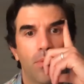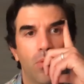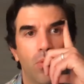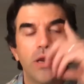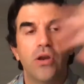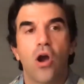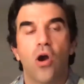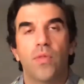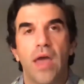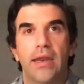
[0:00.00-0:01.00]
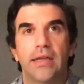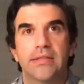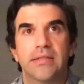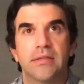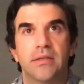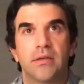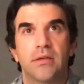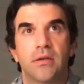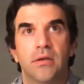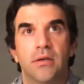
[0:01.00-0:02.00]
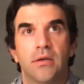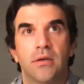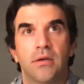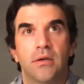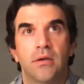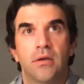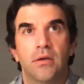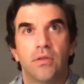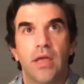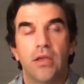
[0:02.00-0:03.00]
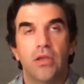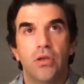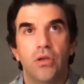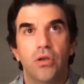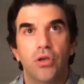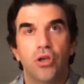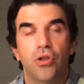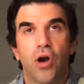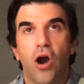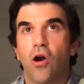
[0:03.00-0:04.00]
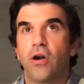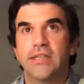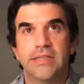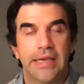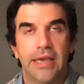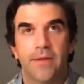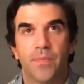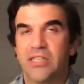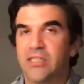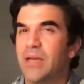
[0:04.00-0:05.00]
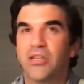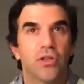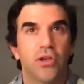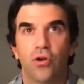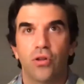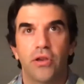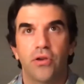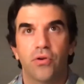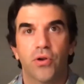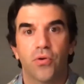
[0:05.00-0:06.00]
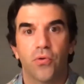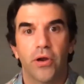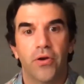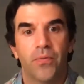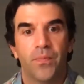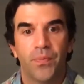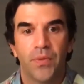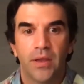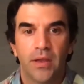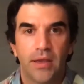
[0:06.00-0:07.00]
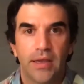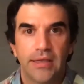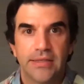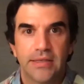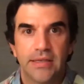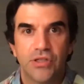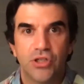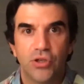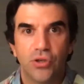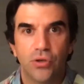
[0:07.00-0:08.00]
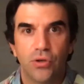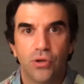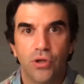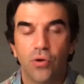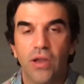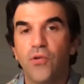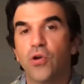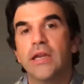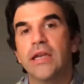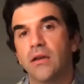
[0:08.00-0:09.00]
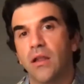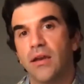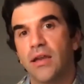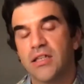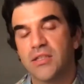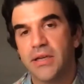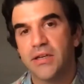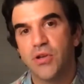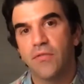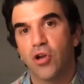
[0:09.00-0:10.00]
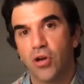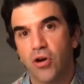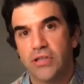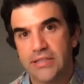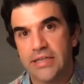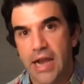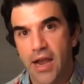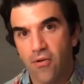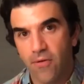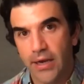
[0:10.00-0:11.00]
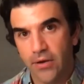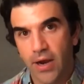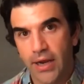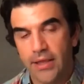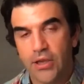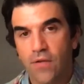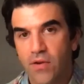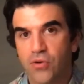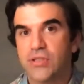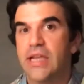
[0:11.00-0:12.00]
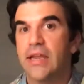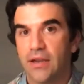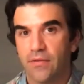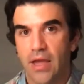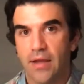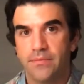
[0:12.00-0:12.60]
we know that it's that the hardest thing, especially early in your career, is is you know, if you're getting into lighting, it's because you have a good artistic eye already, right? Like you have an understanding of that.